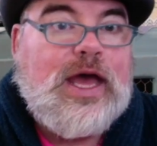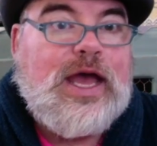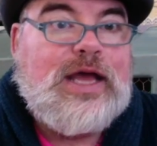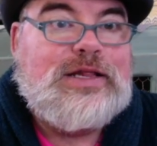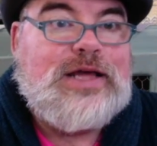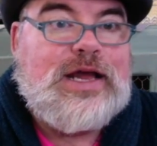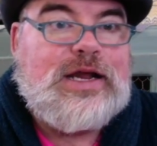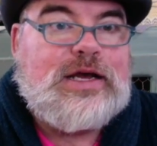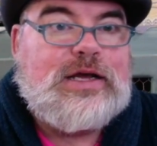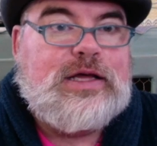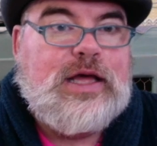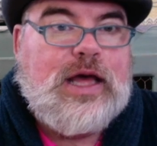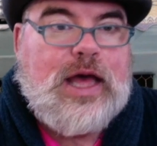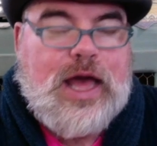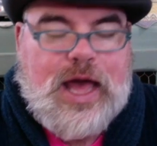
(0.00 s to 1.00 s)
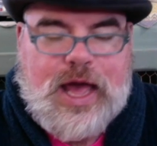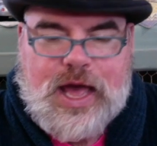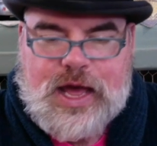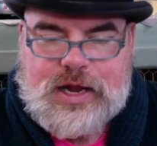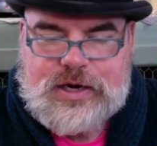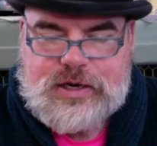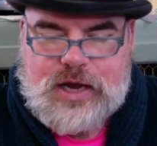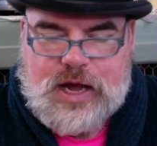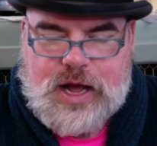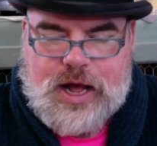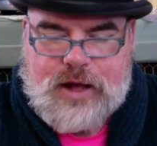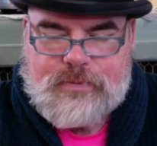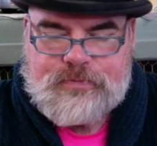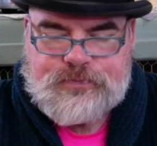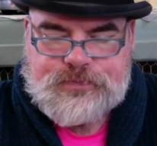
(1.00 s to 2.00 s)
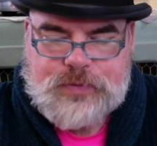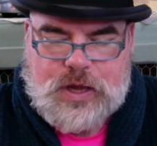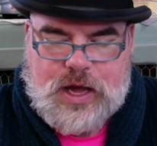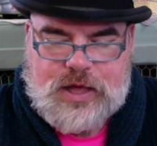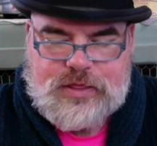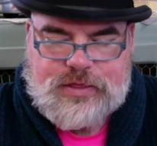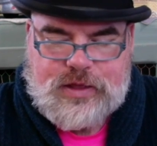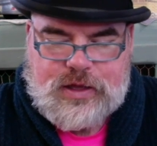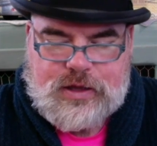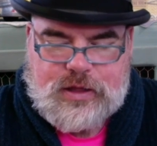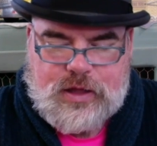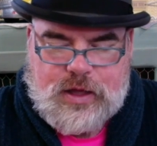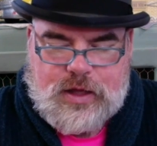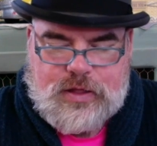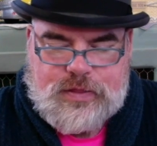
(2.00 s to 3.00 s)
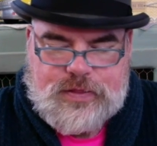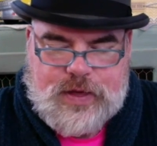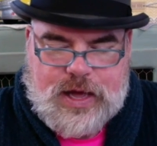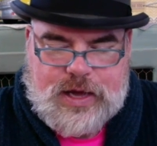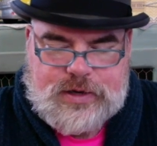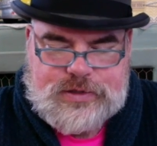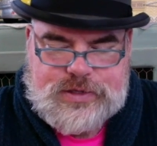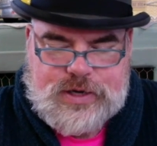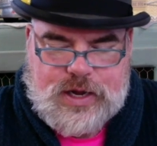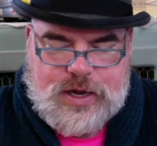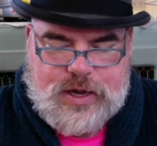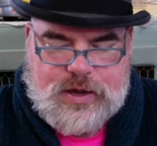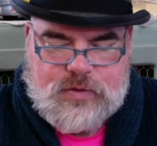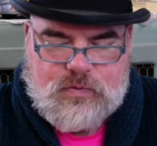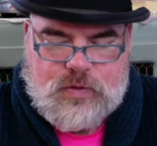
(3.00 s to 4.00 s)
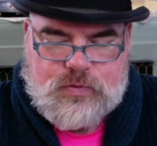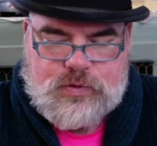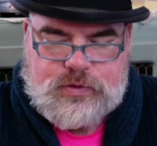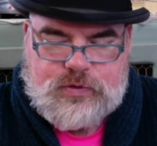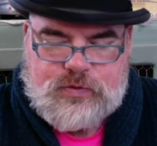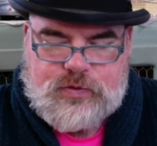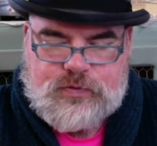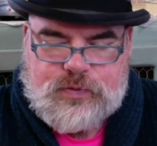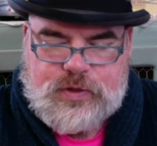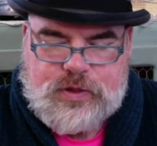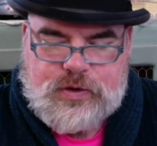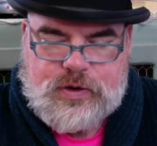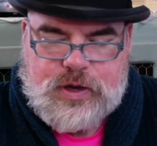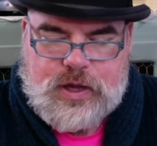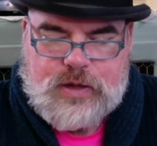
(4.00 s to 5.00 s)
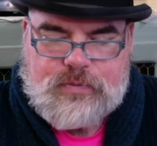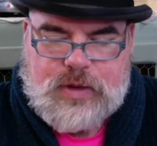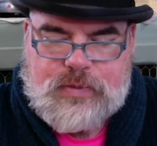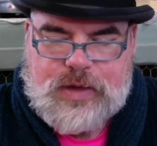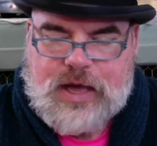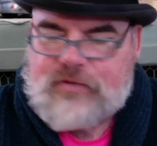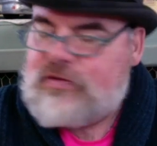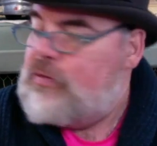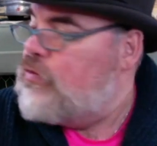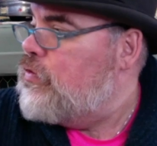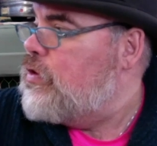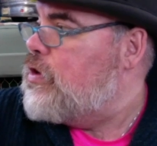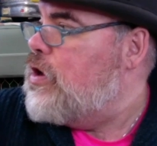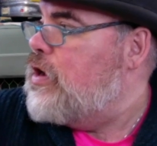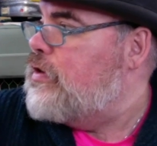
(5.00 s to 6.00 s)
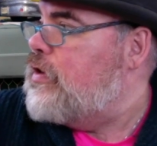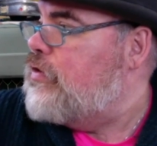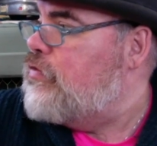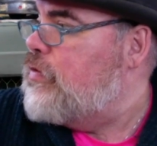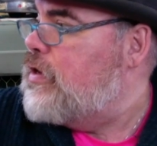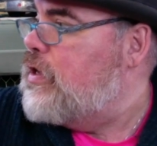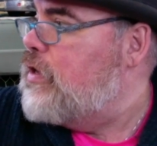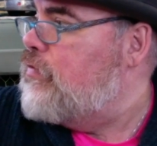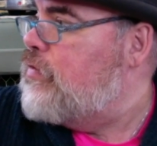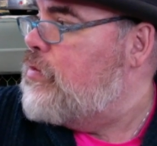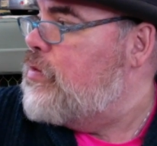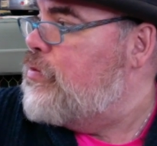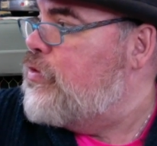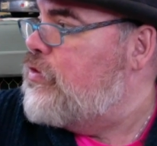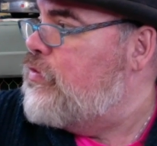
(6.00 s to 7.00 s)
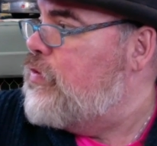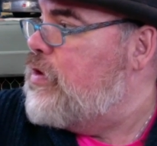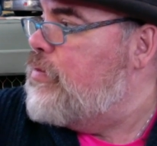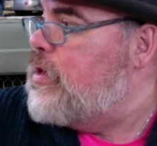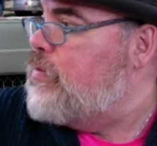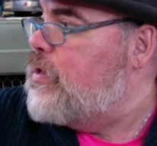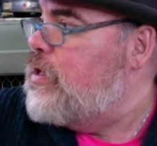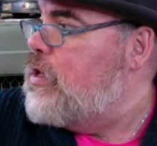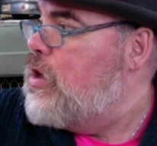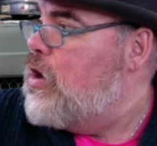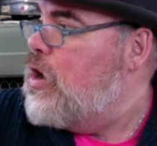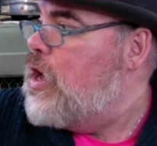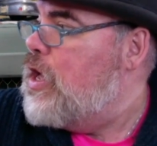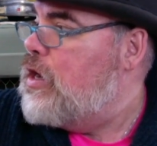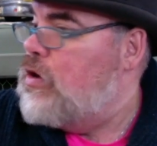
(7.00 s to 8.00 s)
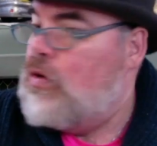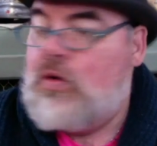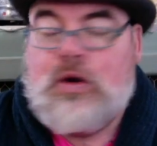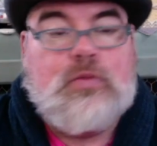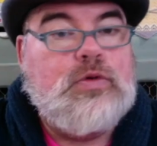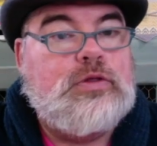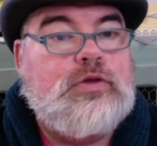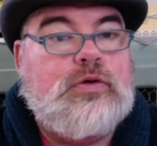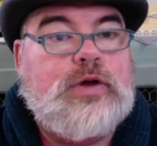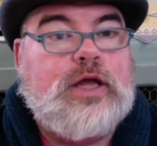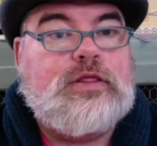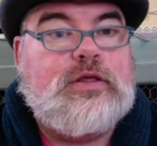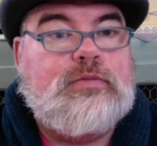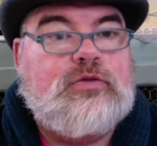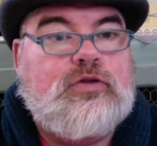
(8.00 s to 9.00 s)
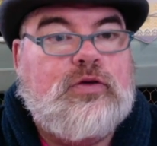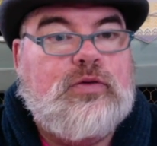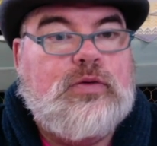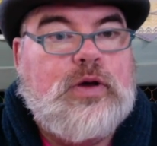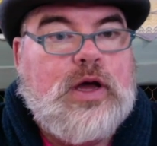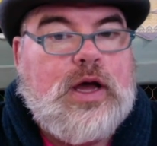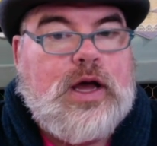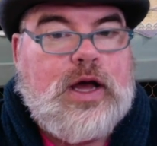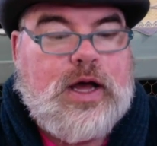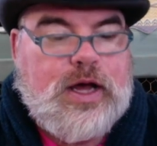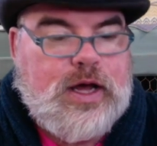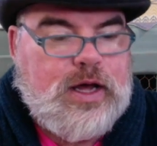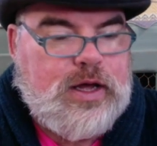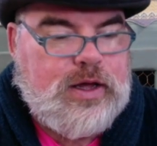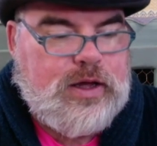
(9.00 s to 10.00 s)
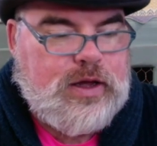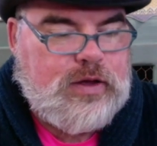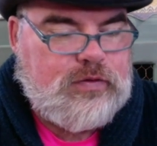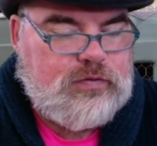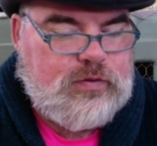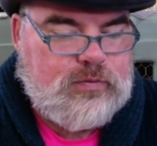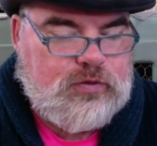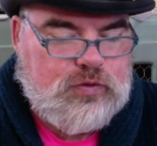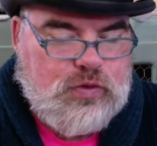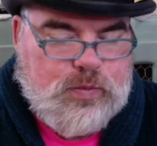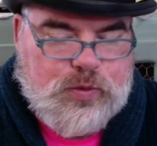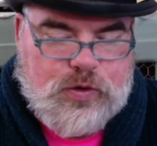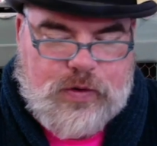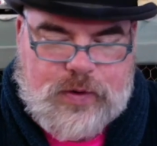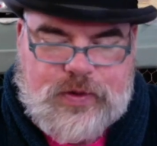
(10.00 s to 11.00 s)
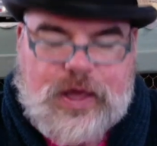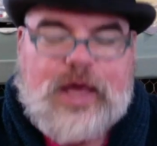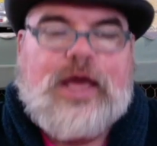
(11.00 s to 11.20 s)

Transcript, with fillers: Hey, Danica, and um, I think that uh, what we'll do is we'll either maybe have some sort of contest where I can give some of the books away, maybe, and or we'll donate them to uh, some school programs.